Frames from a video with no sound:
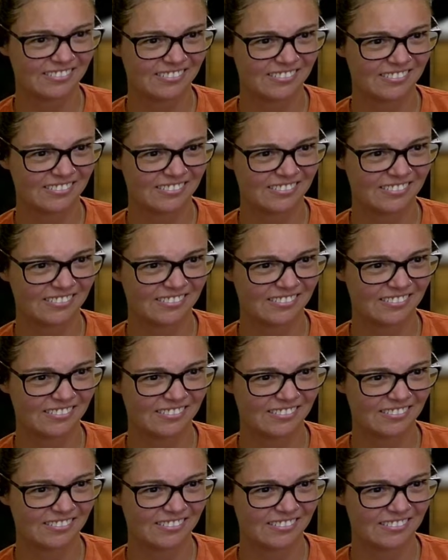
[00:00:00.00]

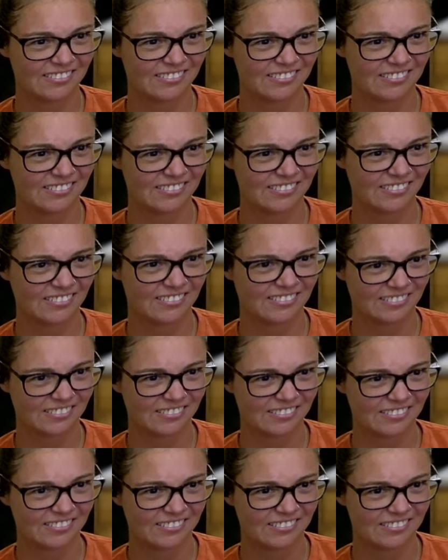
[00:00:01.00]

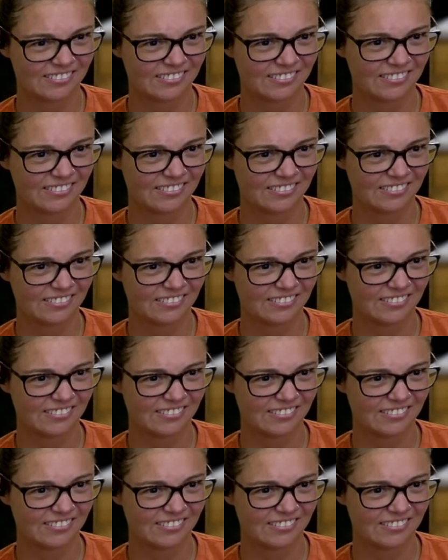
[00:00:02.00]
No words are spoken by the person on screen.